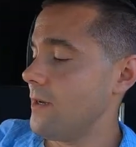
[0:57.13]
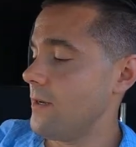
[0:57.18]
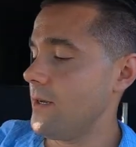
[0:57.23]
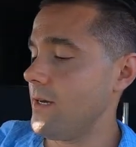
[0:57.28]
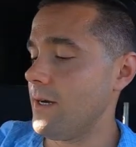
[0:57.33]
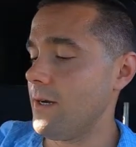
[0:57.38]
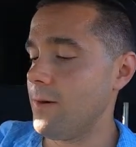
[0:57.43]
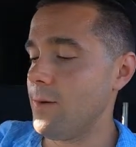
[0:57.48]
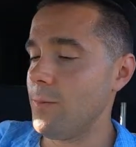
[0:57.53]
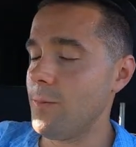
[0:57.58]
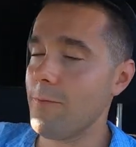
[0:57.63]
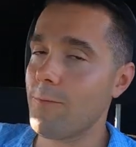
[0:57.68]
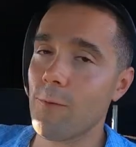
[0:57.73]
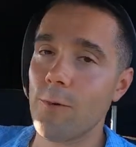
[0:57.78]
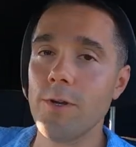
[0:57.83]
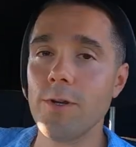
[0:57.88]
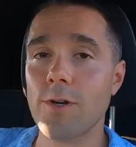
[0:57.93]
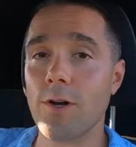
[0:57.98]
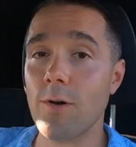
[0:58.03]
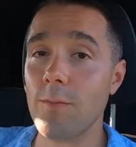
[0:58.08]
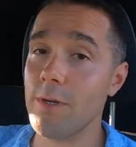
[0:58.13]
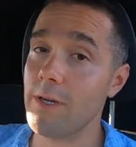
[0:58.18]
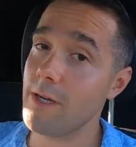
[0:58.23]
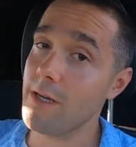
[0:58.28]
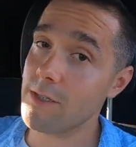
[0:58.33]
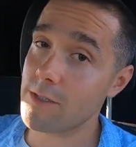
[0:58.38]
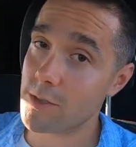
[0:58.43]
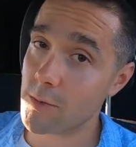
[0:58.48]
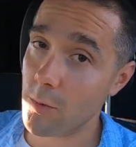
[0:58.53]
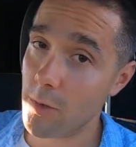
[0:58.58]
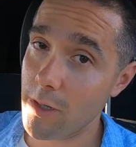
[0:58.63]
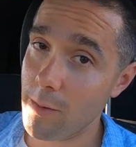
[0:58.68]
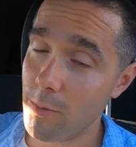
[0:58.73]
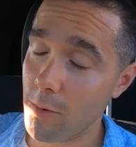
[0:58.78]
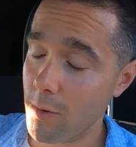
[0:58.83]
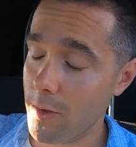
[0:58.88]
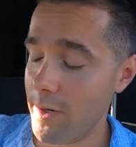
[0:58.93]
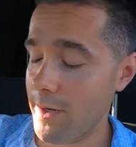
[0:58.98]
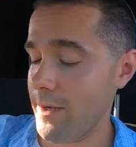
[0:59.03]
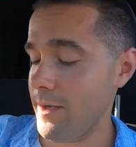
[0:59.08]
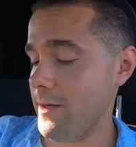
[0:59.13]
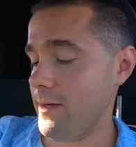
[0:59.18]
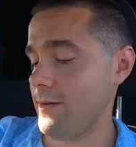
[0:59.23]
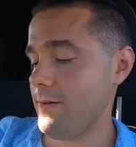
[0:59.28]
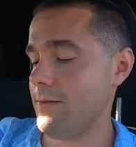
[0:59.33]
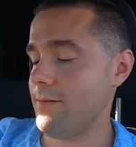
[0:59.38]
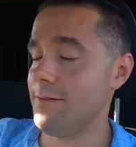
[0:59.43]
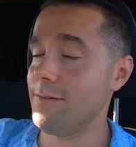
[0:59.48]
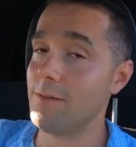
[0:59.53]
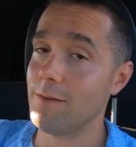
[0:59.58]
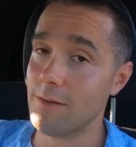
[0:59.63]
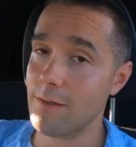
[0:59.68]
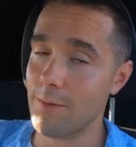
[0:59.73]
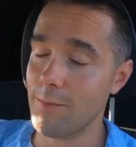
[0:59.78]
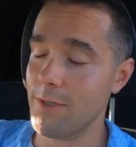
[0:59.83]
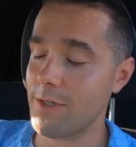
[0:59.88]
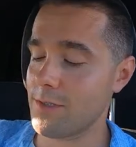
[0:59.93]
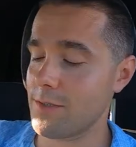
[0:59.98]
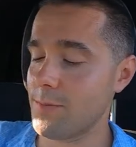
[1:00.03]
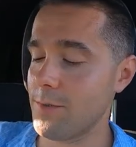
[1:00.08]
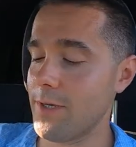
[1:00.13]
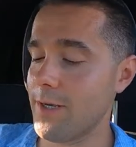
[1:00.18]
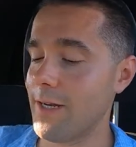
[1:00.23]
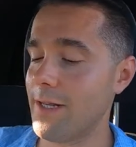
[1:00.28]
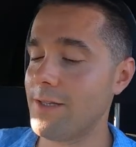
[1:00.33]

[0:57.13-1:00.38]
Now, before you call me a soy boy, let me explain.